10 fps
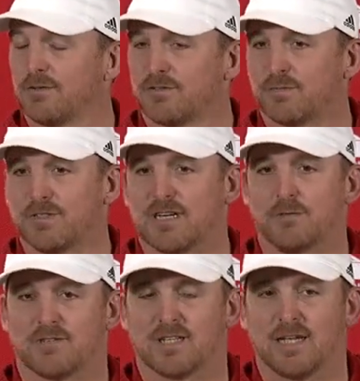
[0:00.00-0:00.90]
And there's going to be
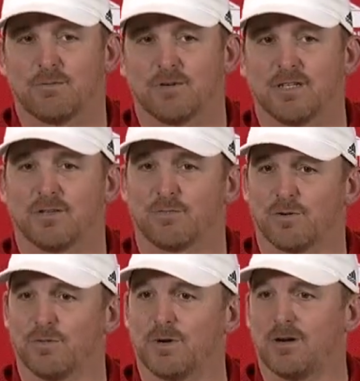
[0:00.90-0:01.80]
times in a game where we need to
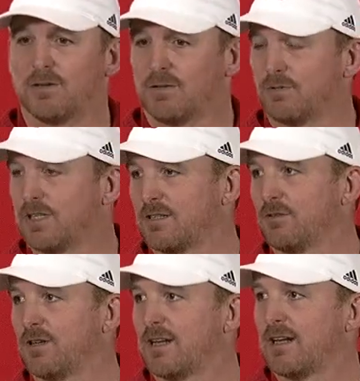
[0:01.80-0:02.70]
throw the ball and we need to
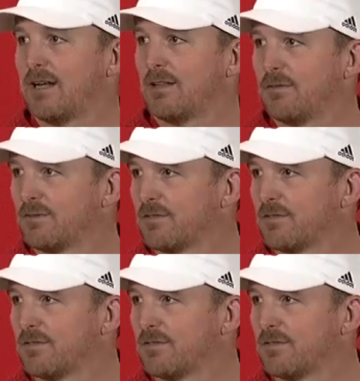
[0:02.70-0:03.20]
do that at a high level.